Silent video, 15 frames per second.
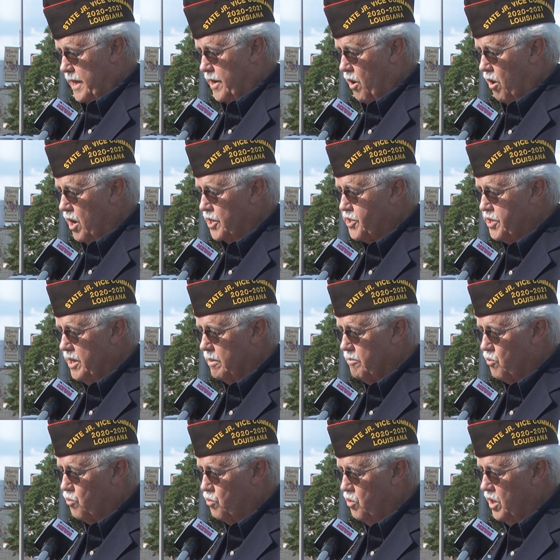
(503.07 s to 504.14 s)
in our
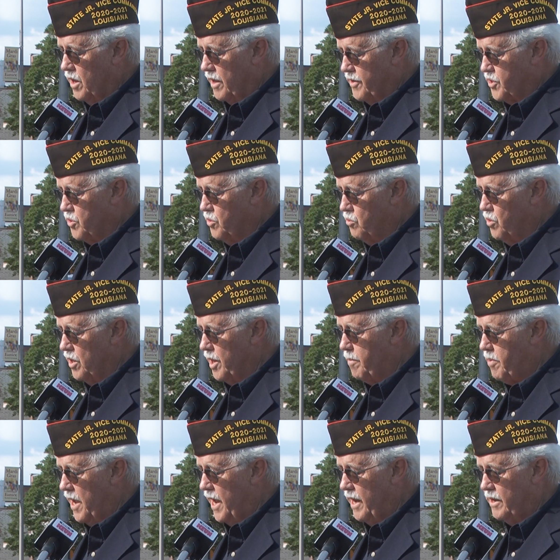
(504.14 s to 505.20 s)
attempt to really
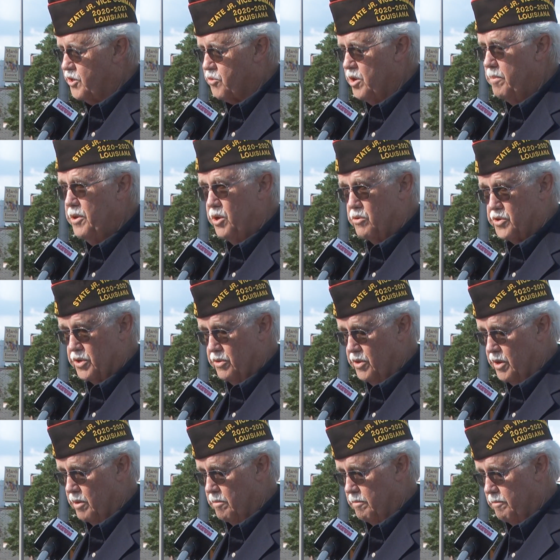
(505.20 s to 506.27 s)
pay tribute to
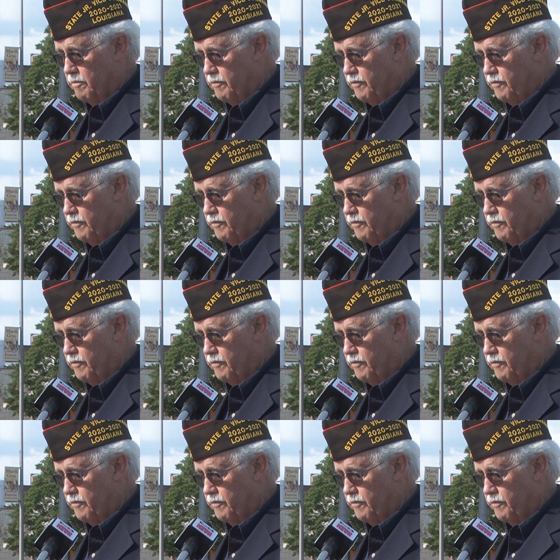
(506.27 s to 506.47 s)
them.